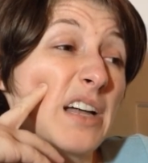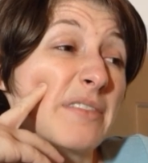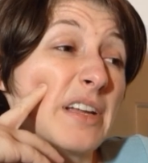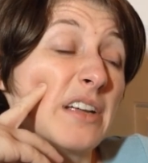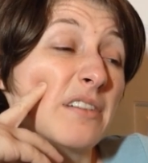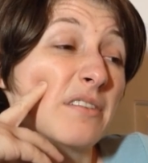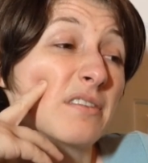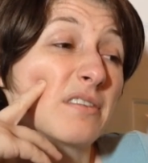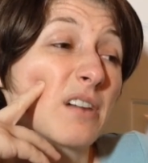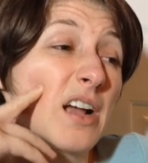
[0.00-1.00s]
I mean,
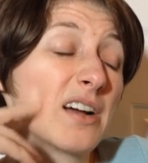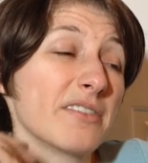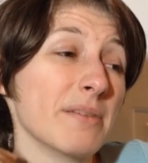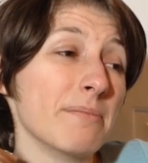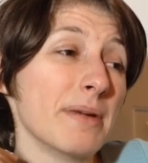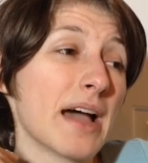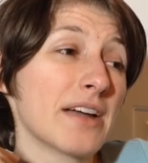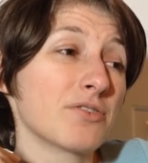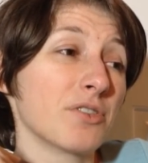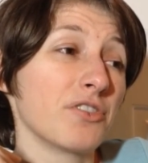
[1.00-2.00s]
right off the
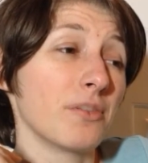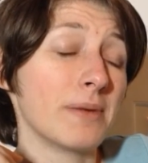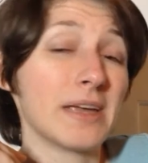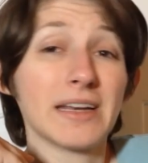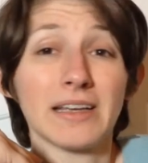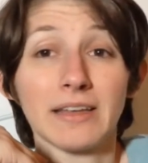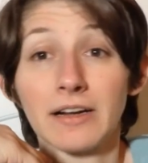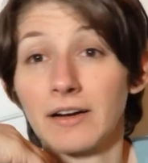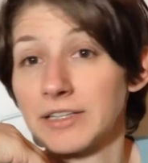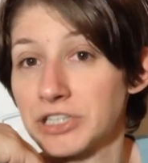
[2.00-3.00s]
bat, towards the beginning of the
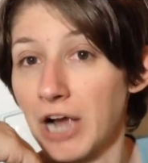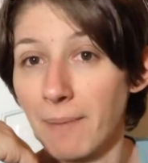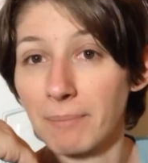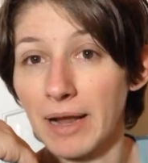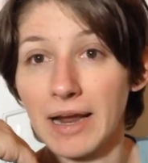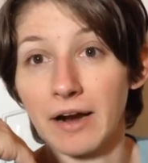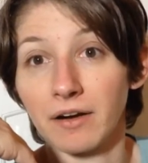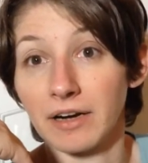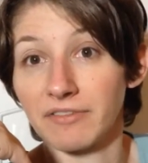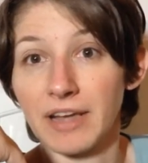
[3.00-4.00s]
year, I chopped my
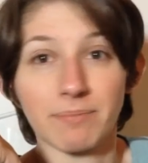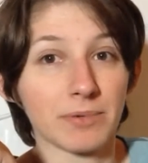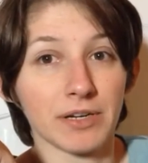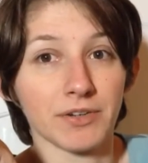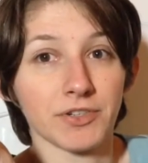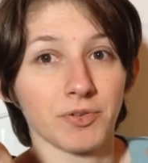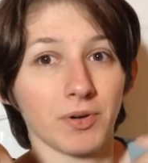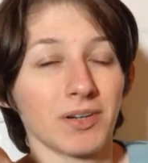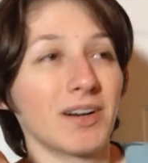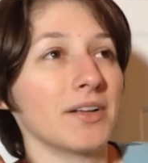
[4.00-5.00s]
hair and I've kept it
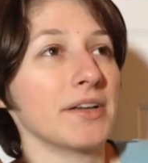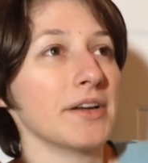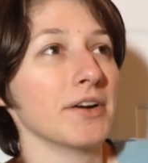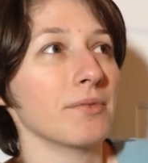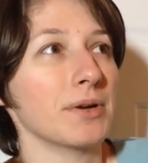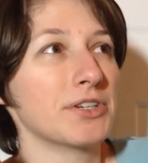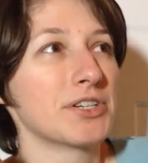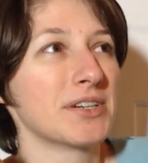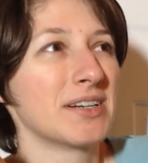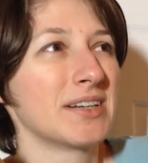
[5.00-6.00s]
short all year,
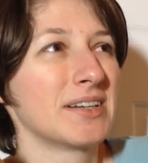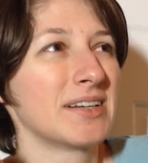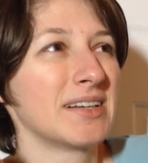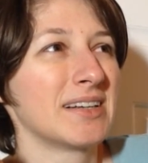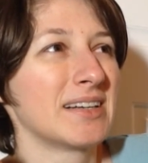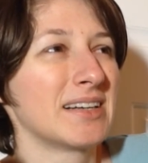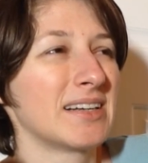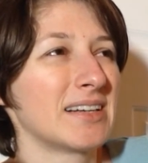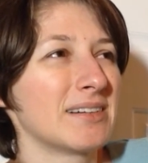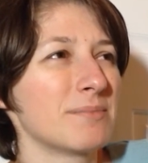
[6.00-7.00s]
which
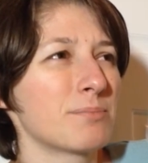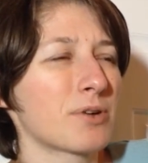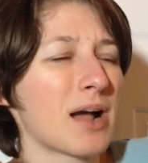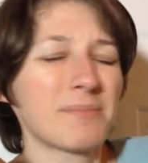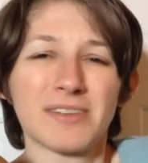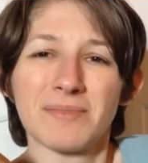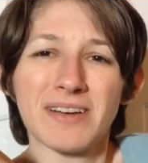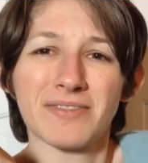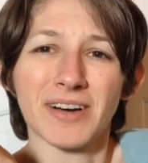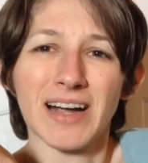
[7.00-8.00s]
props to
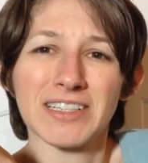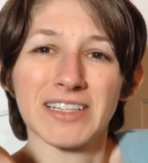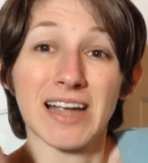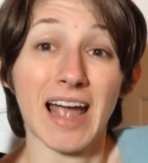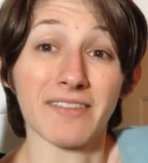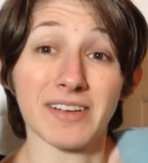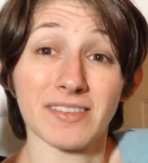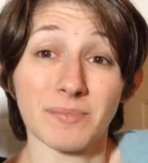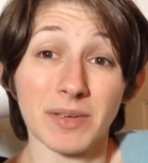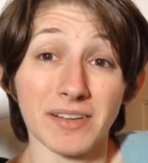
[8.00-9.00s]
me for actually having
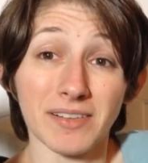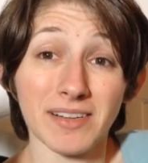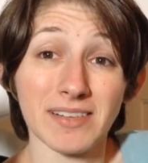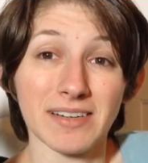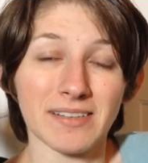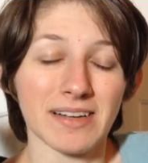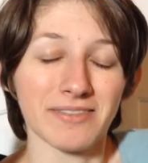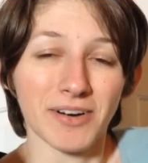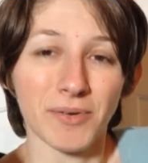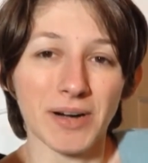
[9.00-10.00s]
some
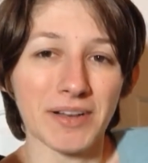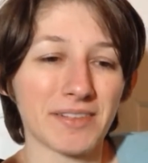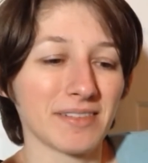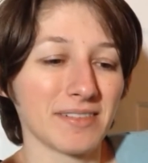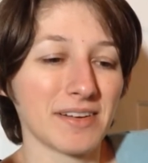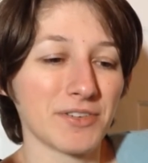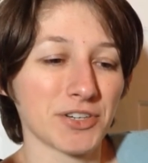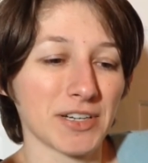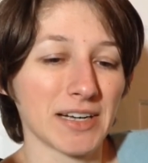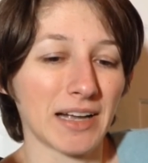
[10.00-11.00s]
consistency for once, since
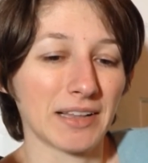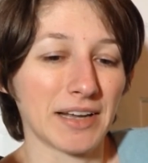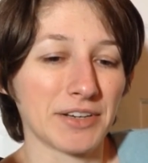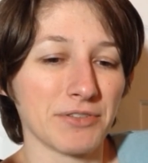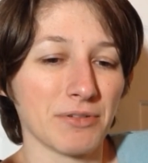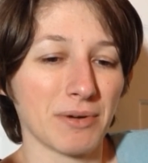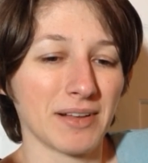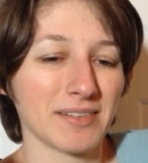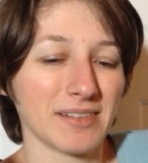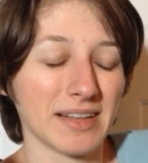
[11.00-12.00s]
usually I like do it
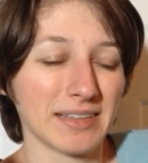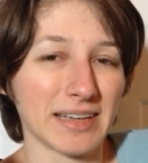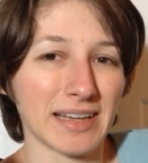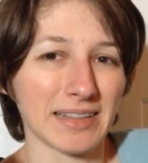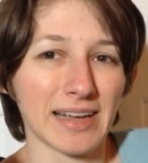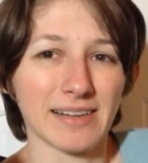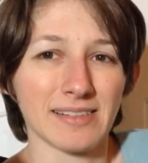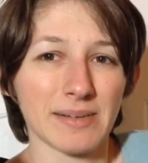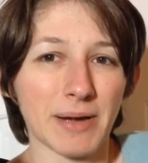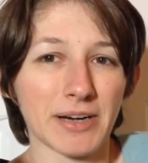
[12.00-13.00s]
once and then get
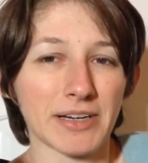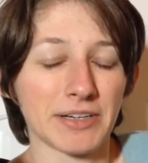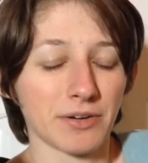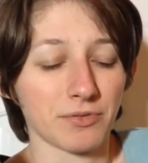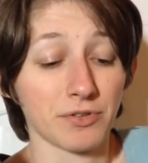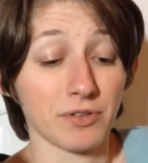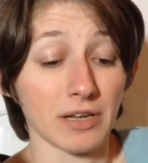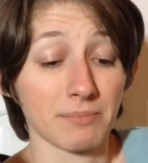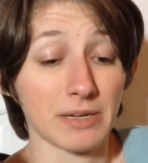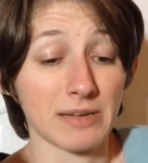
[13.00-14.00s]
lazy about it and don't do
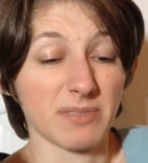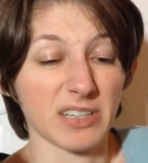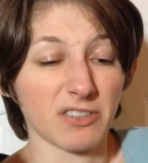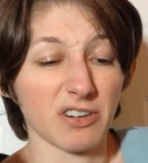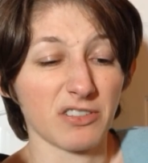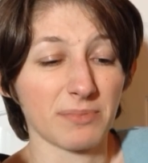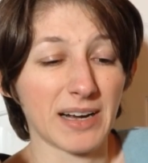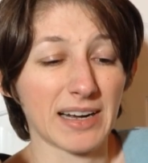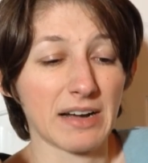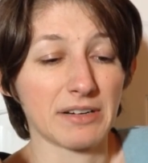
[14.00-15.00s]
the upkeep and it grows
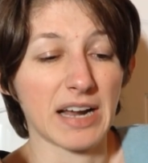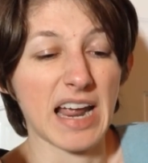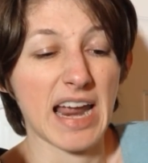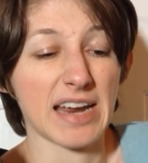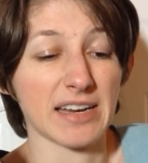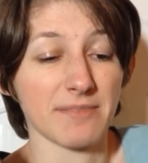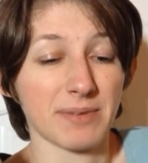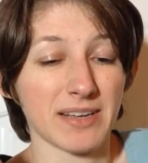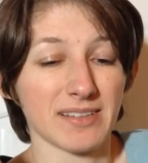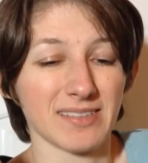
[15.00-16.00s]
back out and I hate it
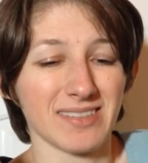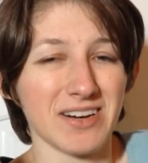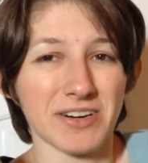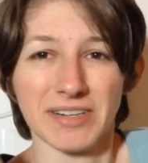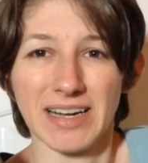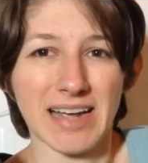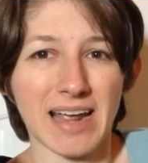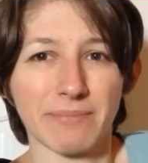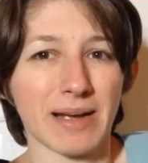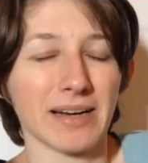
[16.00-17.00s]
because it's long and I
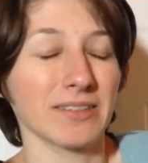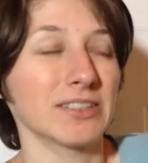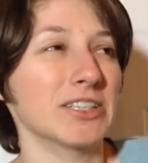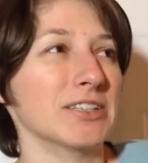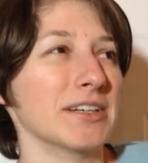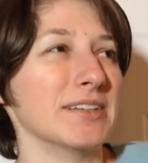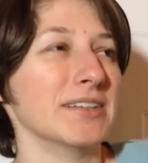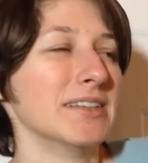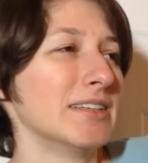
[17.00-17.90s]
hate my hair long and